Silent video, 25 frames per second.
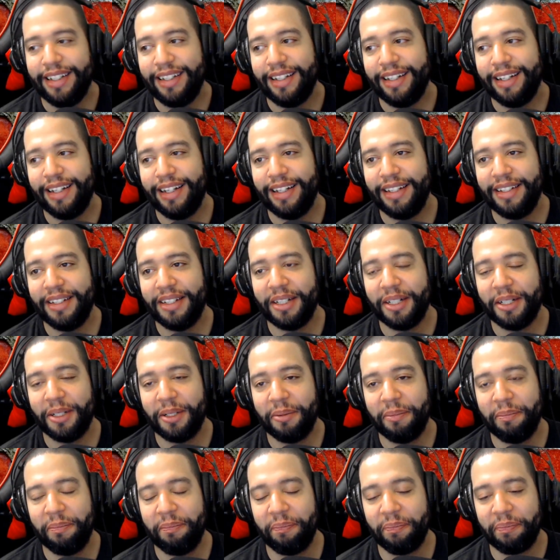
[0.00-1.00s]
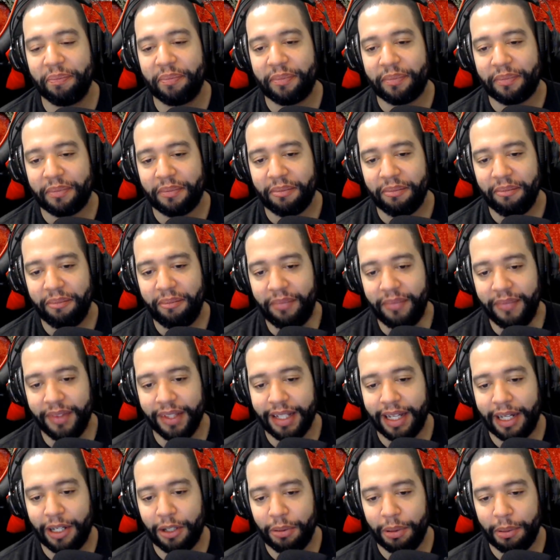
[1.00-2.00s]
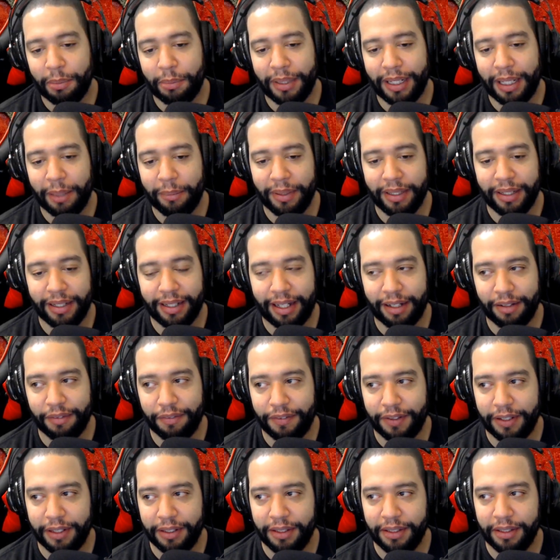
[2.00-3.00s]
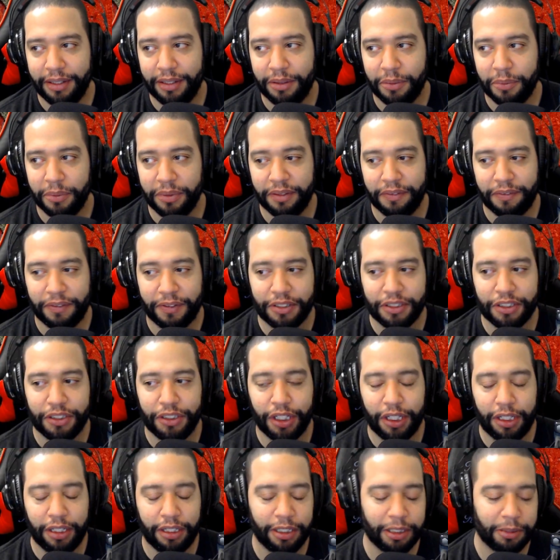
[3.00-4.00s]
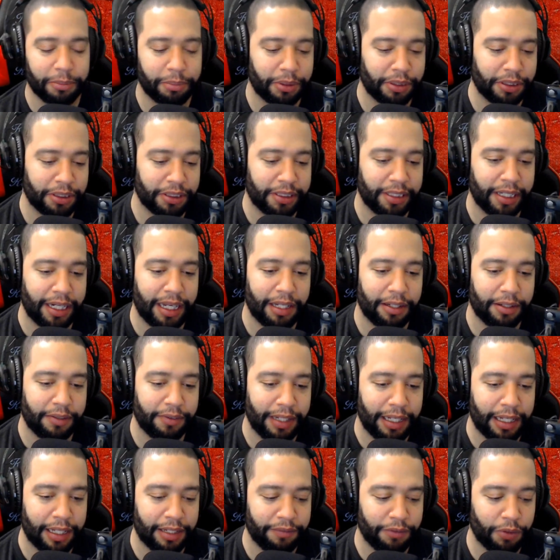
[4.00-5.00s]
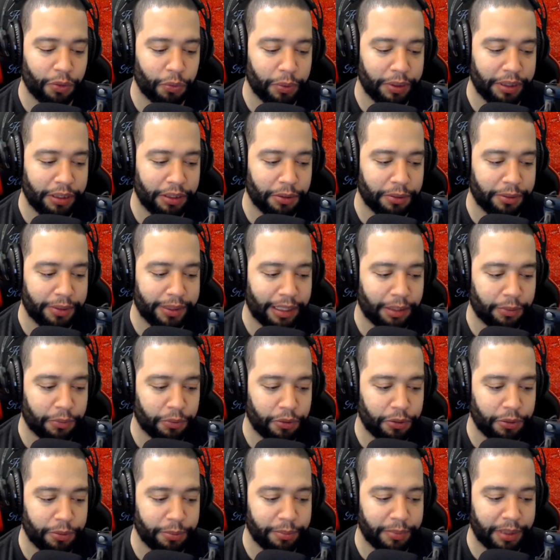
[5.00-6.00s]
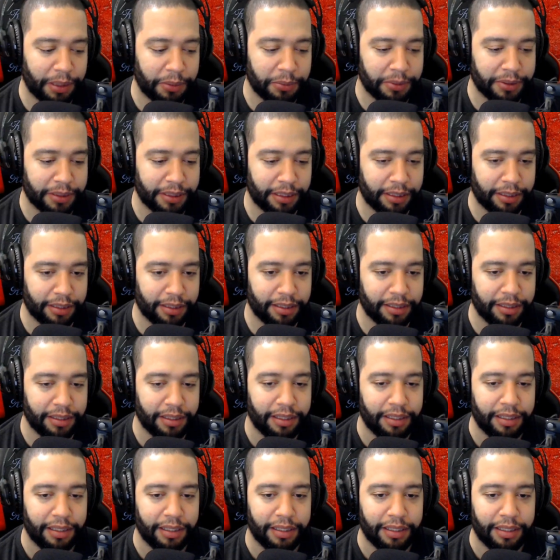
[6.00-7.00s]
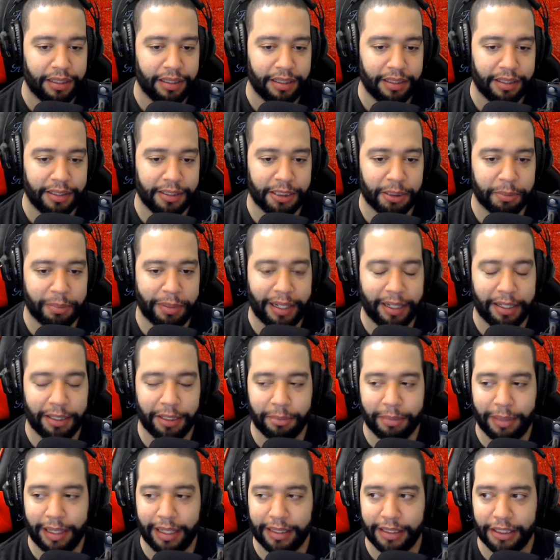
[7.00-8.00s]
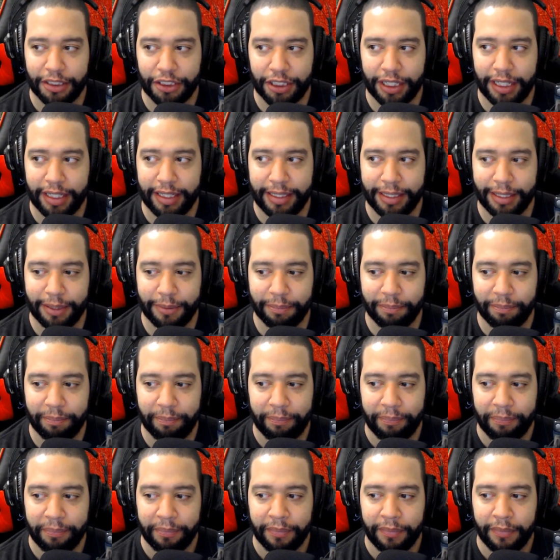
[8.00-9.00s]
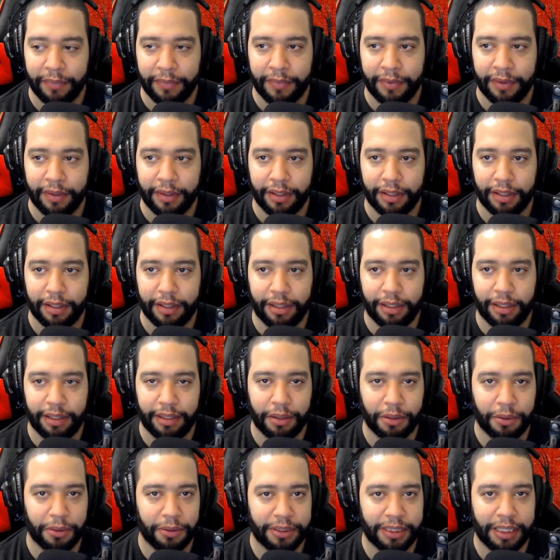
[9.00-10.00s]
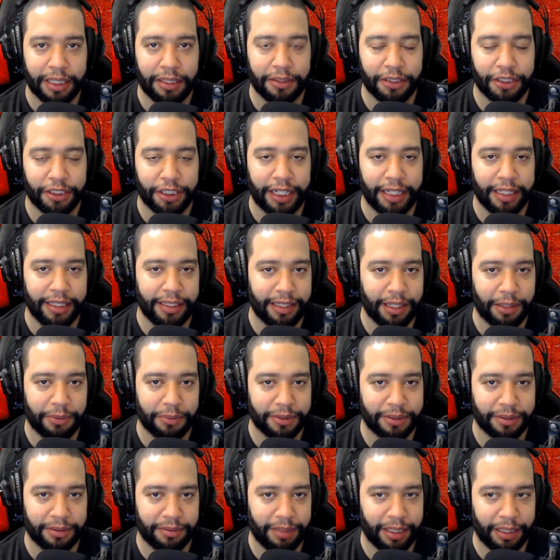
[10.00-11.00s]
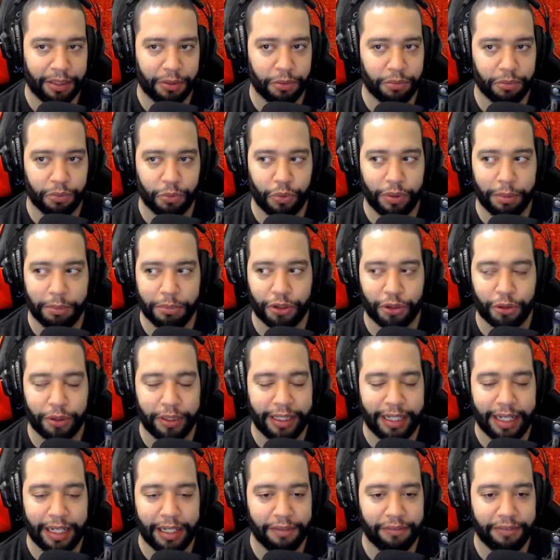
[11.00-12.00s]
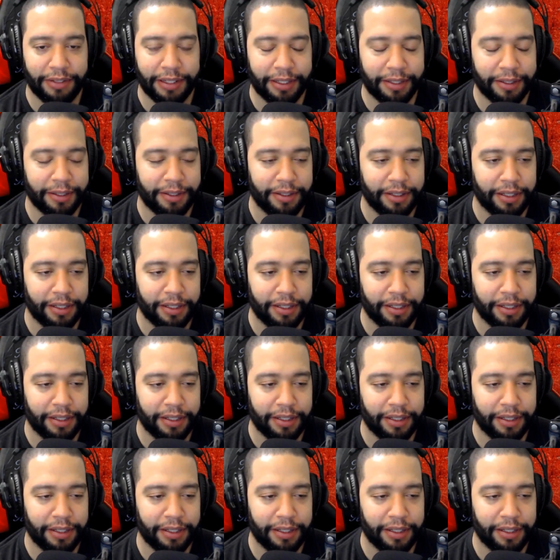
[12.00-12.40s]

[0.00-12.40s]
And I remember that being a lot of fun. When the first dog burst out of the window in that room that was inspired by The Shining, the hotel in The Shining, that was like ripped straight out of there.